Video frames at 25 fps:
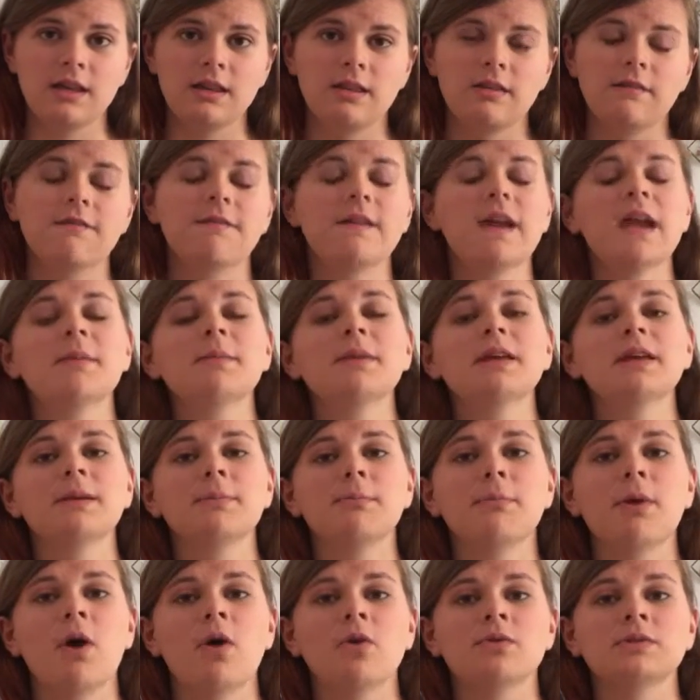The family
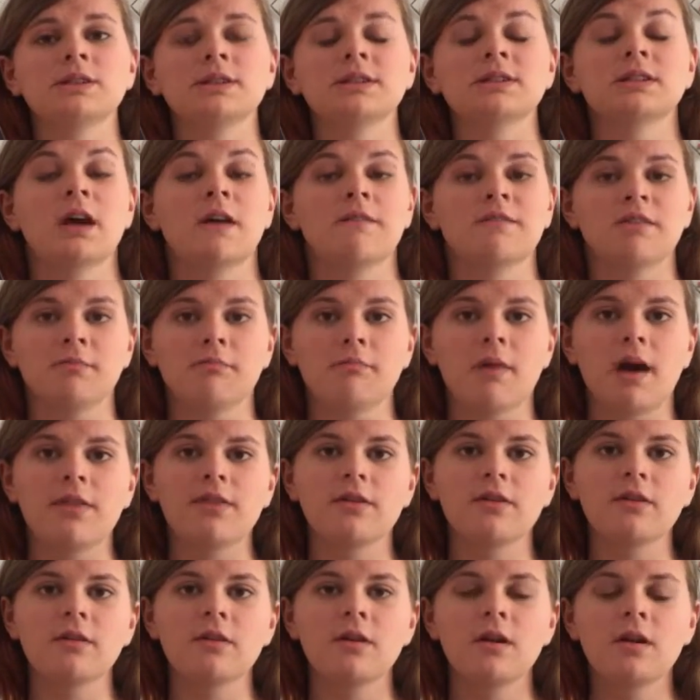composes of a
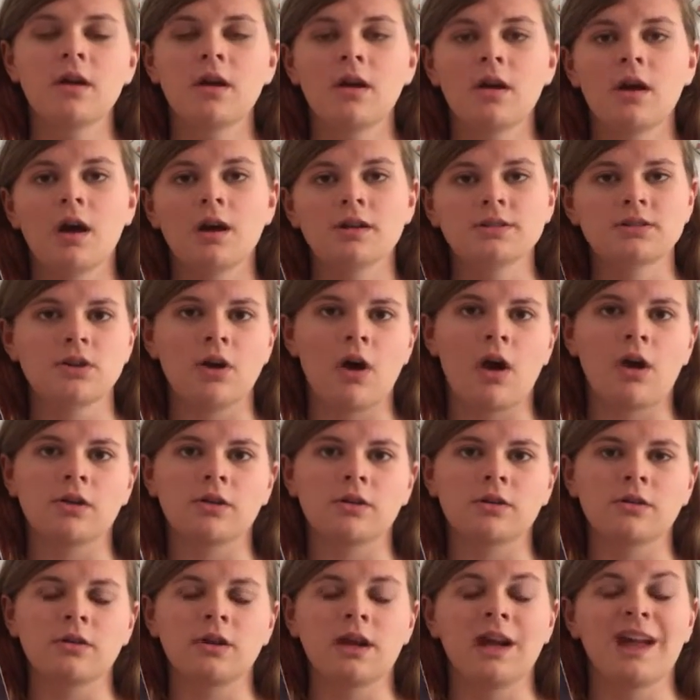mother, a
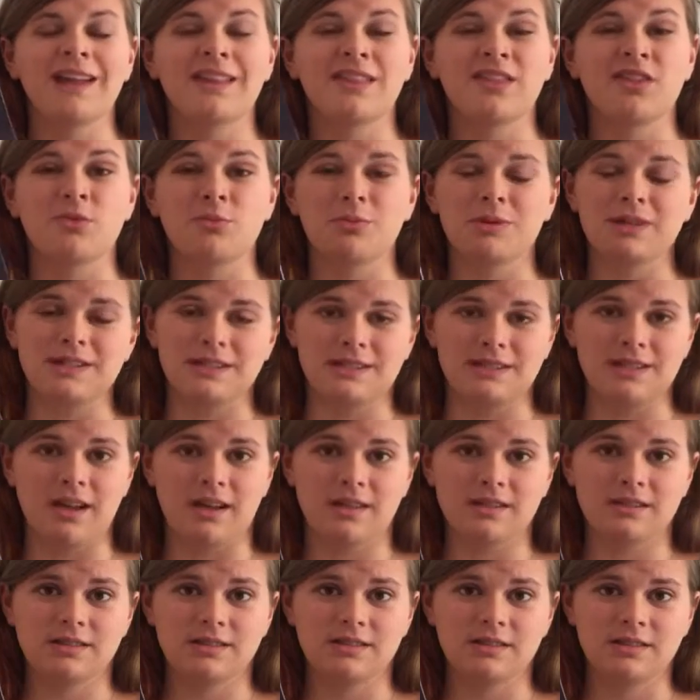daughter, and 3
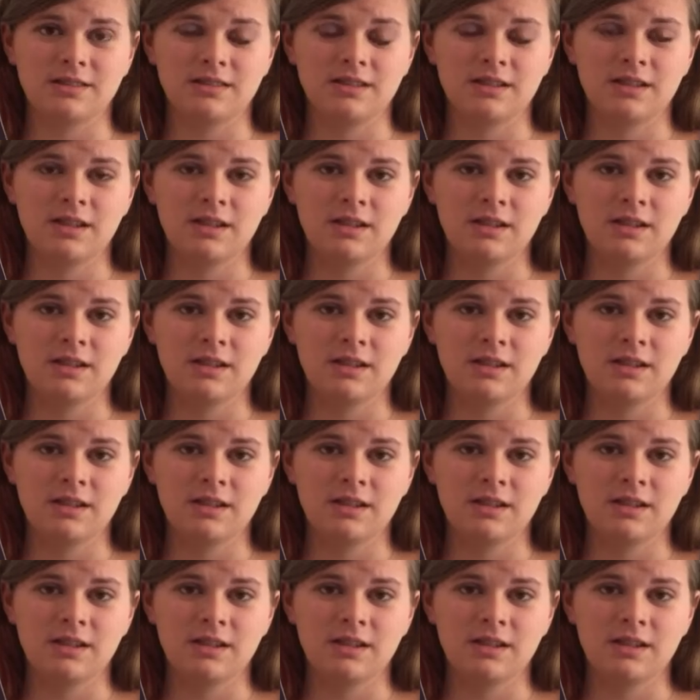sons.